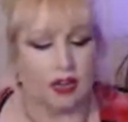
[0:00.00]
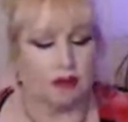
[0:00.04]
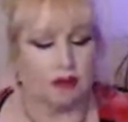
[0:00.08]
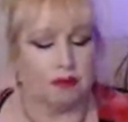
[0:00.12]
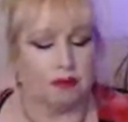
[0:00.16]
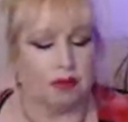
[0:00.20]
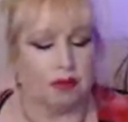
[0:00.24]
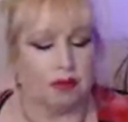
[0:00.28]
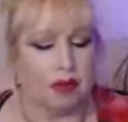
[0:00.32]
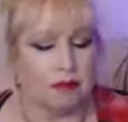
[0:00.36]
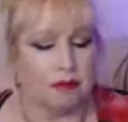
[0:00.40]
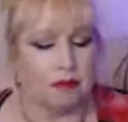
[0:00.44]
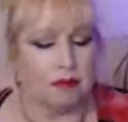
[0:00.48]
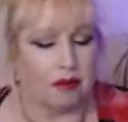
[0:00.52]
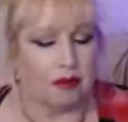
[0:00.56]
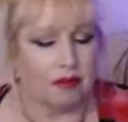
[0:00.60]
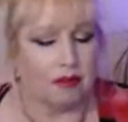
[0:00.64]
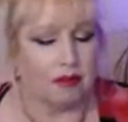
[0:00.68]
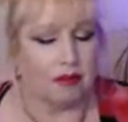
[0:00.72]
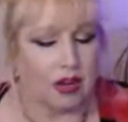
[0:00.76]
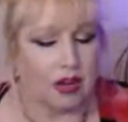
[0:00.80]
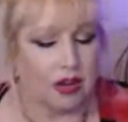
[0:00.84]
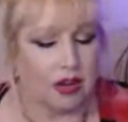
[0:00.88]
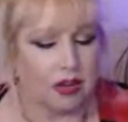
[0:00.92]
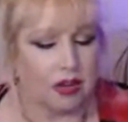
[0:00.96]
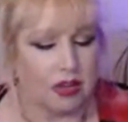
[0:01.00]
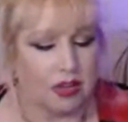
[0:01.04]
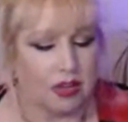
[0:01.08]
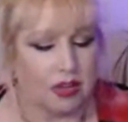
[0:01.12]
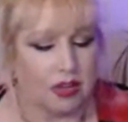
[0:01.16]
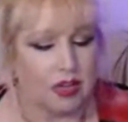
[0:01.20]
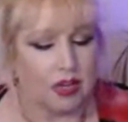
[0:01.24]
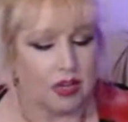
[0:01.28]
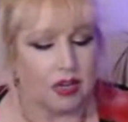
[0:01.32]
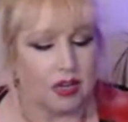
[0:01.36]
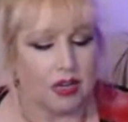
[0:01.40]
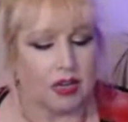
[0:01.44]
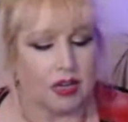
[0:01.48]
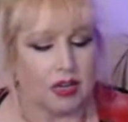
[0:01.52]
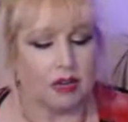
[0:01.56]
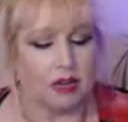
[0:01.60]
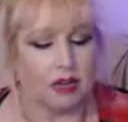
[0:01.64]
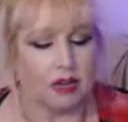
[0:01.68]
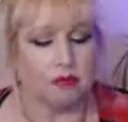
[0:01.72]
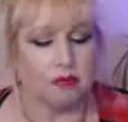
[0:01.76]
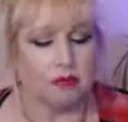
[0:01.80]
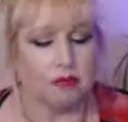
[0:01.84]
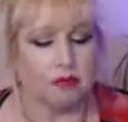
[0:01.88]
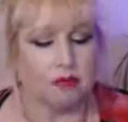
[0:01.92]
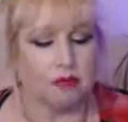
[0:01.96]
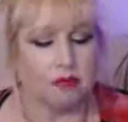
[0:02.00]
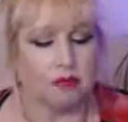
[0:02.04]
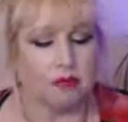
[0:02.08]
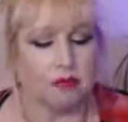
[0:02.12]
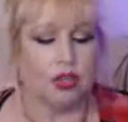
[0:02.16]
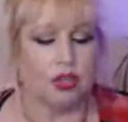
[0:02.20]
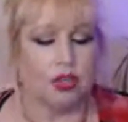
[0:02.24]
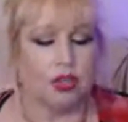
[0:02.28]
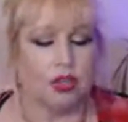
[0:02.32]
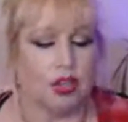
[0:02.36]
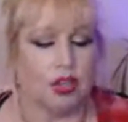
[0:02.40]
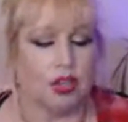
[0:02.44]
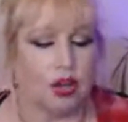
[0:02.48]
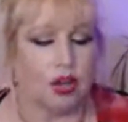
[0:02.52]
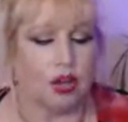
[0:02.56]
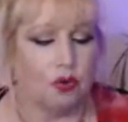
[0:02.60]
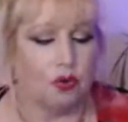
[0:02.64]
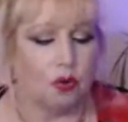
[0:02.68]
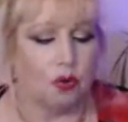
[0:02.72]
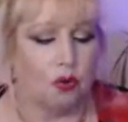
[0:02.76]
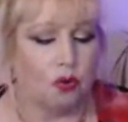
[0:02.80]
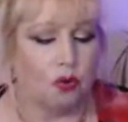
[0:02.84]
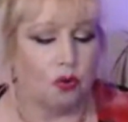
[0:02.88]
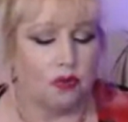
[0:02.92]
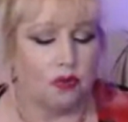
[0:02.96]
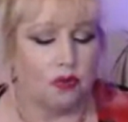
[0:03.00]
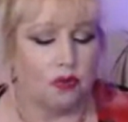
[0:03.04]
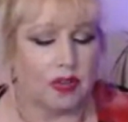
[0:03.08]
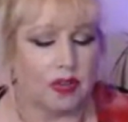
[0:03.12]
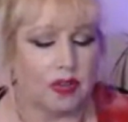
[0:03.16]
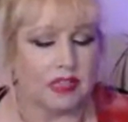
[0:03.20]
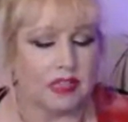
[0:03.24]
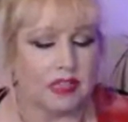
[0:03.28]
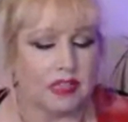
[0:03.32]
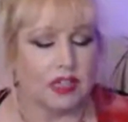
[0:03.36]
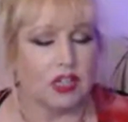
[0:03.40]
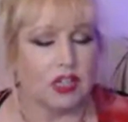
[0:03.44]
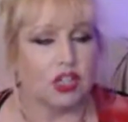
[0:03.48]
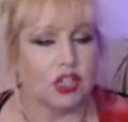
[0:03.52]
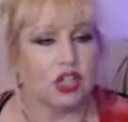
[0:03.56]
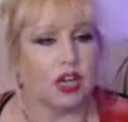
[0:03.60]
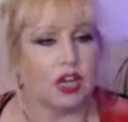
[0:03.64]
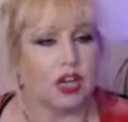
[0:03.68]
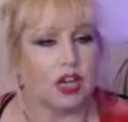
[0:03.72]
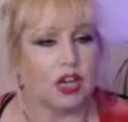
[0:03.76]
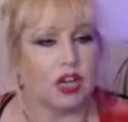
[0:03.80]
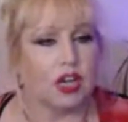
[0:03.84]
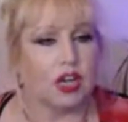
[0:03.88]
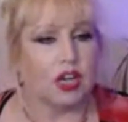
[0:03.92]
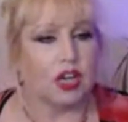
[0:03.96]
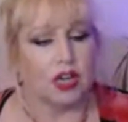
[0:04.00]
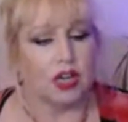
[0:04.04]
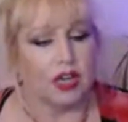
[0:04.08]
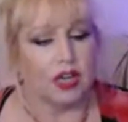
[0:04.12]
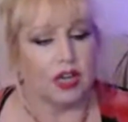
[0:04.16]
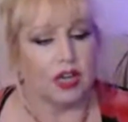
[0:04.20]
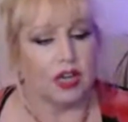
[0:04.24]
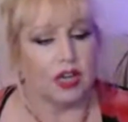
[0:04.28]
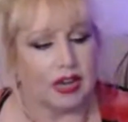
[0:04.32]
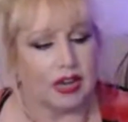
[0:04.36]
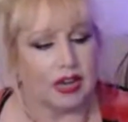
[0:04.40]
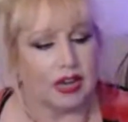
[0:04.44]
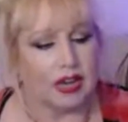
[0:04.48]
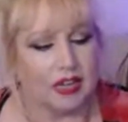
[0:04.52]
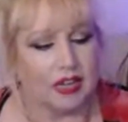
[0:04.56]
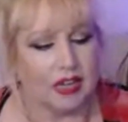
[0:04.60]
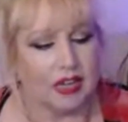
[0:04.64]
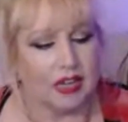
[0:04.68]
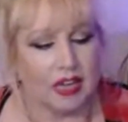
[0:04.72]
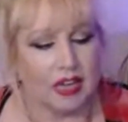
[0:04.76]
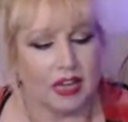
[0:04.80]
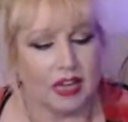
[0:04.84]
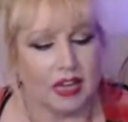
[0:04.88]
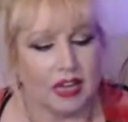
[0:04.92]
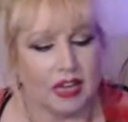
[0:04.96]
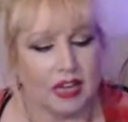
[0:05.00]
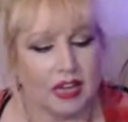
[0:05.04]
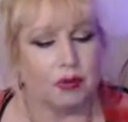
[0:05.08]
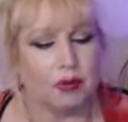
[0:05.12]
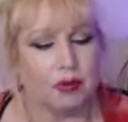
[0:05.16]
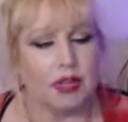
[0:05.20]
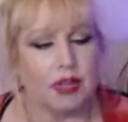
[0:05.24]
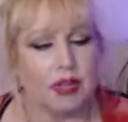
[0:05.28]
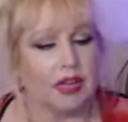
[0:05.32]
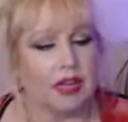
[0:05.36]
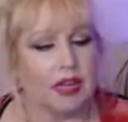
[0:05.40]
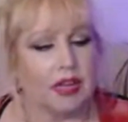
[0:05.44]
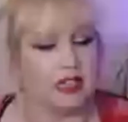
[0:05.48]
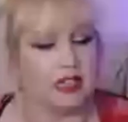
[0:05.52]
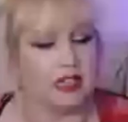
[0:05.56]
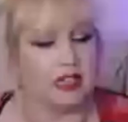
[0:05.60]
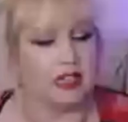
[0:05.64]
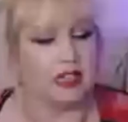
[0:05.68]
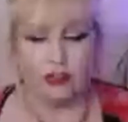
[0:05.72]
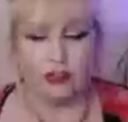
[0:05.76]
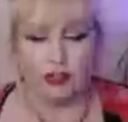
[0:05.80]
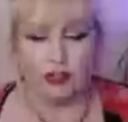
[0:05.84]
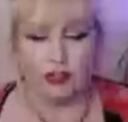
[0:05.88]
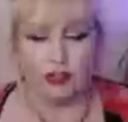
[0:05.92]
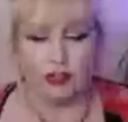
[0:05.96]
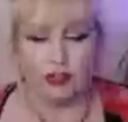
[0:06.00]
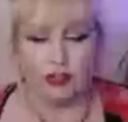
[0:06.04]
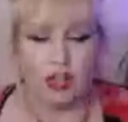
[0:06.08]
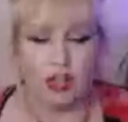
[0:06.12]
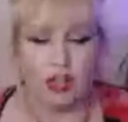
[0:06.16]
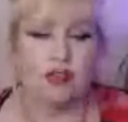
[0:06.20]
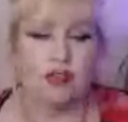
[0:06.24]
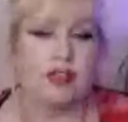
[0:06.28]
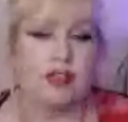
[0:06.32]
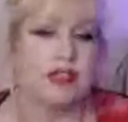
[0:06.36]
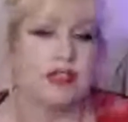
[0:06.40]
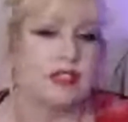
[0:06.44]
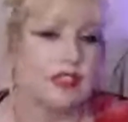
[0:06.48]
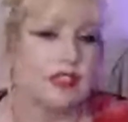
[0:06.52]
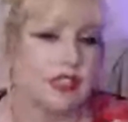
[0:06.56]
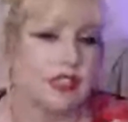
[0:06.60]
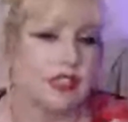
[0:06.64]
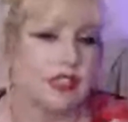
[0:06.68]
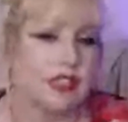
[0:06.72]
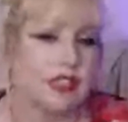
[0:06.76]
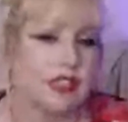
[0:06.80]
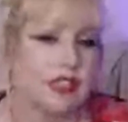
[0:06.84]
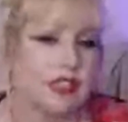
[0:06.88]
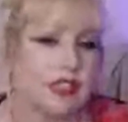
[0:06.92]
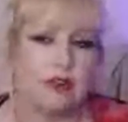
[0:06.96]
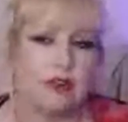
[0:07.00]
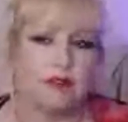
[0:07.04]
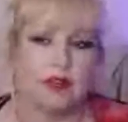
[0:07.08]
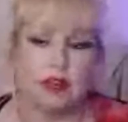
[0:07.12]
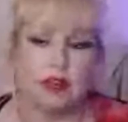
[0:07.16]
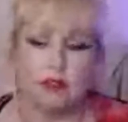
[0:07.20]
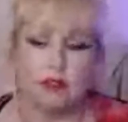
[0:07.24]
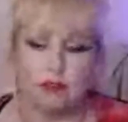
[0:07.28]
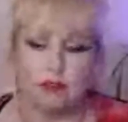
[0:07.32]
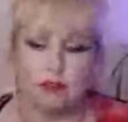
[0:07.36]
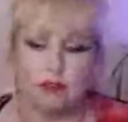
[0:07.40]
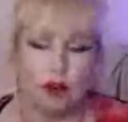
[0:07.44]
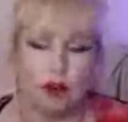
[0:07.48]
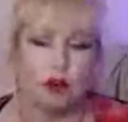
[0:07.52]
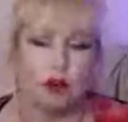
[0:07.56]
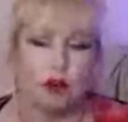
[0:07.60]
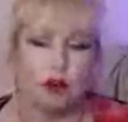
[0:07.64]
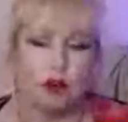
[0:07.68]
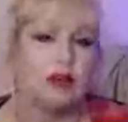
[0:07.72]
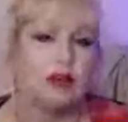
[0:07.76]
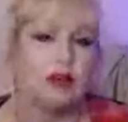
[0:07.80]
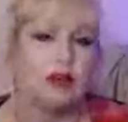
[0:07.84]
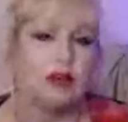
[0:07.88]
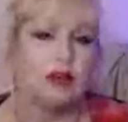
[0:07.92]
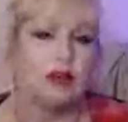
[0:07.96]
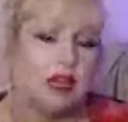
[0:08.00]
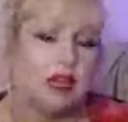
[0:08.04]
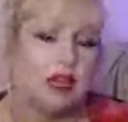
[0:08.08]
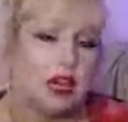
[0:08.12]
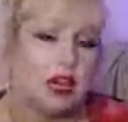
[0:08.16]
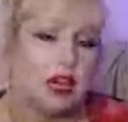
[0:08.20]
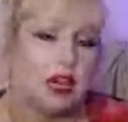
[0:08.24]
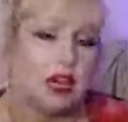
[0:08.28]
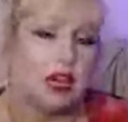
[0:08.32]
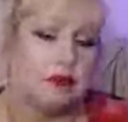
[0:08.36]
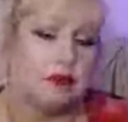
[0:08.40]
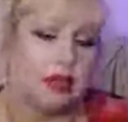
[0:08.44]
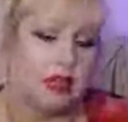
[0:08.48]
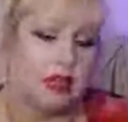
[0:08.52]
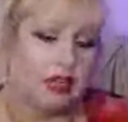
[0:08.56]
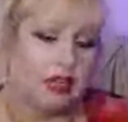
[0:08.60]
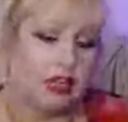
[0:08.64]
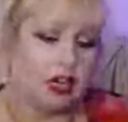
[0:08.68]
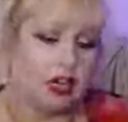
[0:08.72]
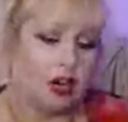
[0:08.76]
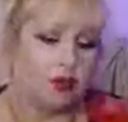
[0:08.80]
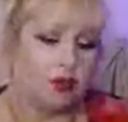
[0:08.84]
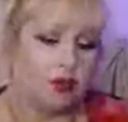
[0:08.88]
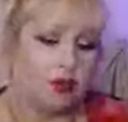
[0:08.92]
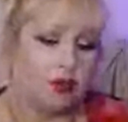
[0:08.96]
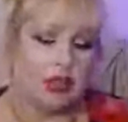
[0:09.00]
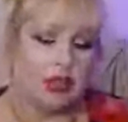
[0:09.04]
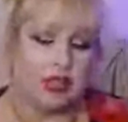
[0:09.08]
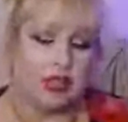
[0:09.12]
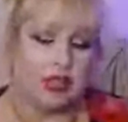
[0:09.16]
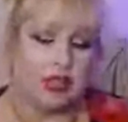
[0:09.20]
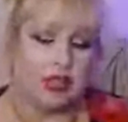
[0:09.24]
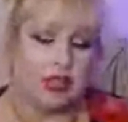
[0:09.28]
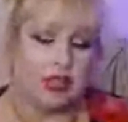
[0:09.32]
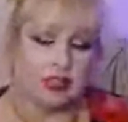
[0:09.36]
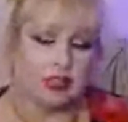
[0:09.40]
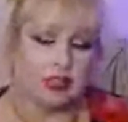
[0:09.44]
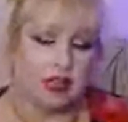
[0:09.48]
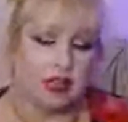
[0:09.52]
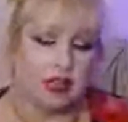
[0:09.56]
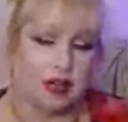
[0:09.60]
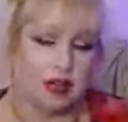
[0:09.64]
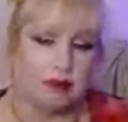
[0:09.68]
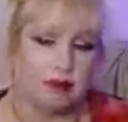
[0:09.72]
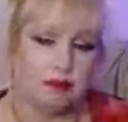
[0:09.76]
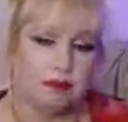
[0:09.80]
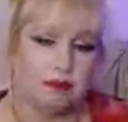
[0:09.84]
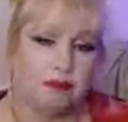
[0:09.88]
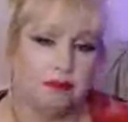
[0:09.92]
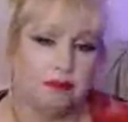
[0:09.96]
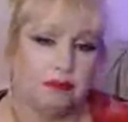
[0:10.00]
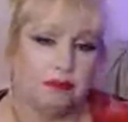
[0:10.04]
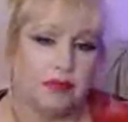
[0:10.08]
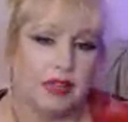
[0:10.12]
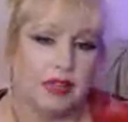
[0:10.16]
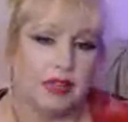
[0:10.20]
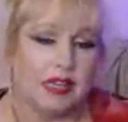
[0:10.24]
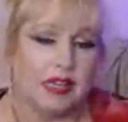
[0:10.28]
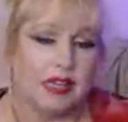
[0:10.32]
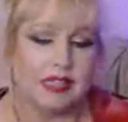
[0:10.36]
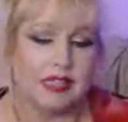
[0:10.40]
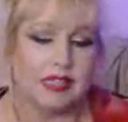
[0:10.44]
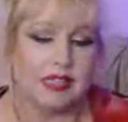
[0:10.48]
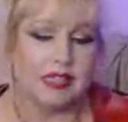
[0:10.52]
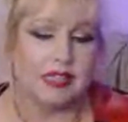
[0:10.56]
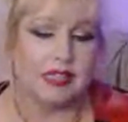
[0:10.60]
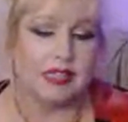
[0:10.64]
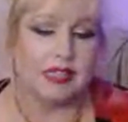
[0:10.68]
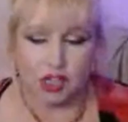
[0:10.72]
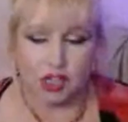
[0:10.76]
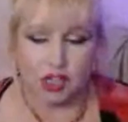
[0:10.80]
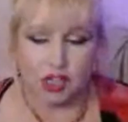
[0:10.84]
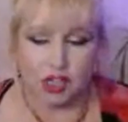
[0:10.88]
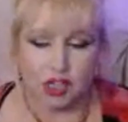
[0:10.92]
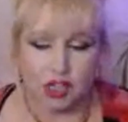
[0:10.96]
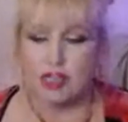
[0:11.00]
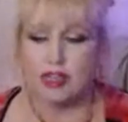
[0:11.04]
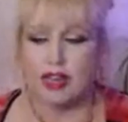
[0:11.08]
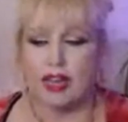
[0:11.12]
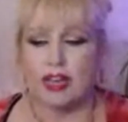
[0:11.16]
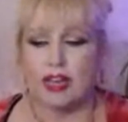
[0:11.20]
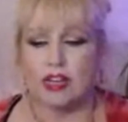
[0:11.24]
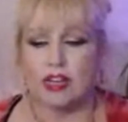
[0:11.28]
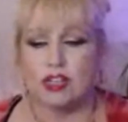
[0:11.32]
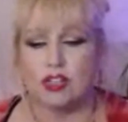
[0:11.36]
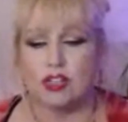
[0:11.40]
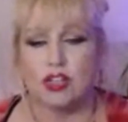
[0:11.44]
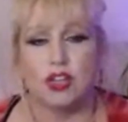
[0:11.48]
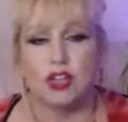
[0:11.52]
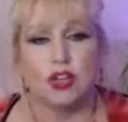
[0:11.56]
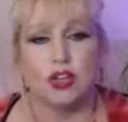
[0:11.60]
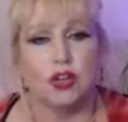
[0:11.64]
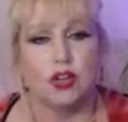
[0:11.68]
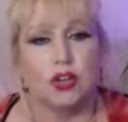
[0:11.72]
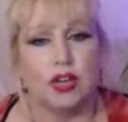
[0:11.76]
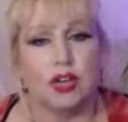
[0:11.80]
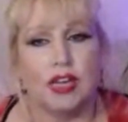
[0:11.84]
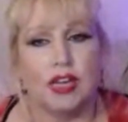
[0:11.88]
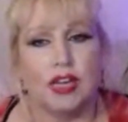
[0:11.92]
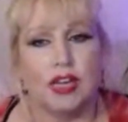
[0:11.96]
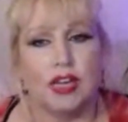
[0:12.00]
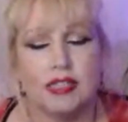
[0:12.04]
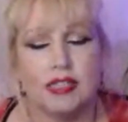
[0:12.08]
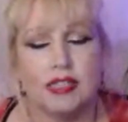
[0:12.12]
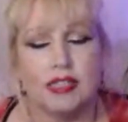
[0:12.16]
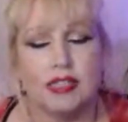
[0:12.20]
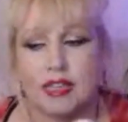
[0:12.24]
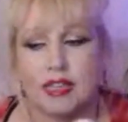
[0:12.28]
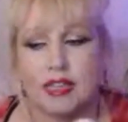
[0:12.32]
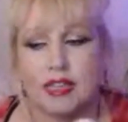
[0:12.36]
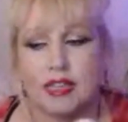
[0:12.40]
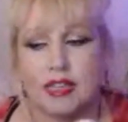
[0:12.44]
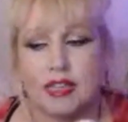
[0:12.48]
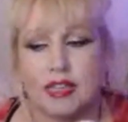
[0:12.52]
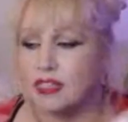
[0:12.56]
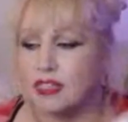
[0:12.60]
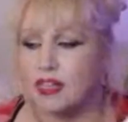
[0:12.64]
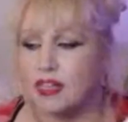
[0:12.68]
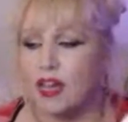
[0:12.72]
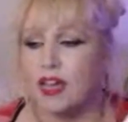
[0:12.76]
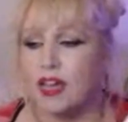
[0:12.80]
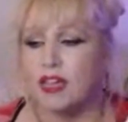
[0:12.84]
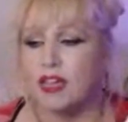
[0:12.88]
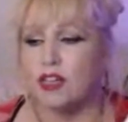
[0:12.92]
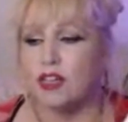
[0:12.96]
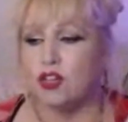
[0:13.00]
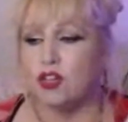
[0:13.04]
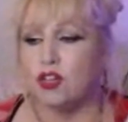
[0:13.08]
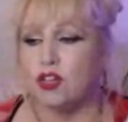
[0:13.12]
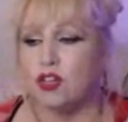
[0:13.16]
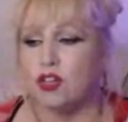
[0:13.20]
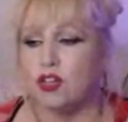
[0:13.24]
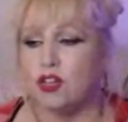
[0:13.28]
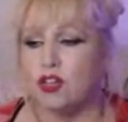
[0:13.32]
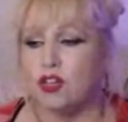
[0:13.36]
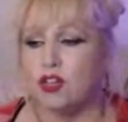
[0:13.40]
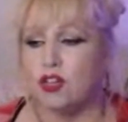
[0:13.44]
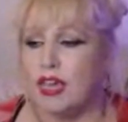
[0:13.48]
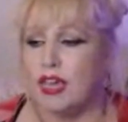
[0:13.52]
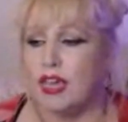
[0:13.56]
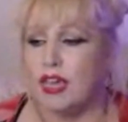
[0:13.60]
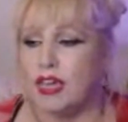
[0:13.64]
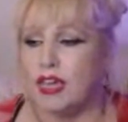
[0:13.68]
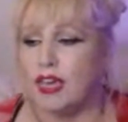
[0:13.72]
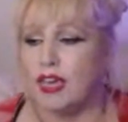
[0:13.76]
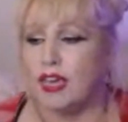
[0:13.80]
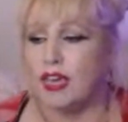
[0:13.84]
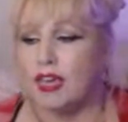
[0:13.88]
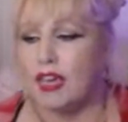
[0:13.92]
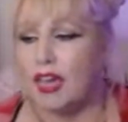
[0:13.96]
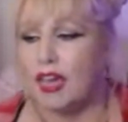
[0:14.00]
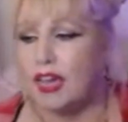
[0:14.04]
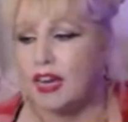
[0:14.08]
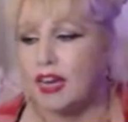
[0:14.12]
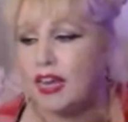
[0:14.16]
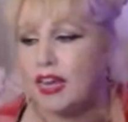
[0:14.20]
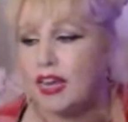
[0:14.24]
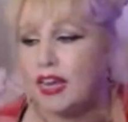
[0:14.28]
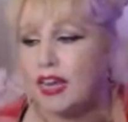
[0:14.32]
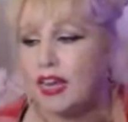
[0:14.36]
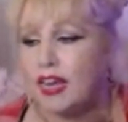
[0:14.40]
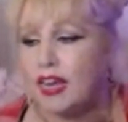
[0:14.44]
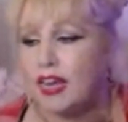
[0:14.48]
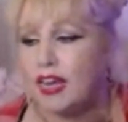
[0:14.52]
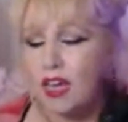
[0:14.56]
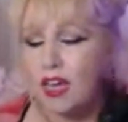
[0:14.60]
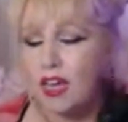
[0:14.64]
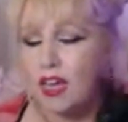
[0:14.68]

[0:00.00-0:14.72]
America. You know, all of that's going to change, and anybody in different countries is going to benefit from, you know, his energy. And it's like not taking any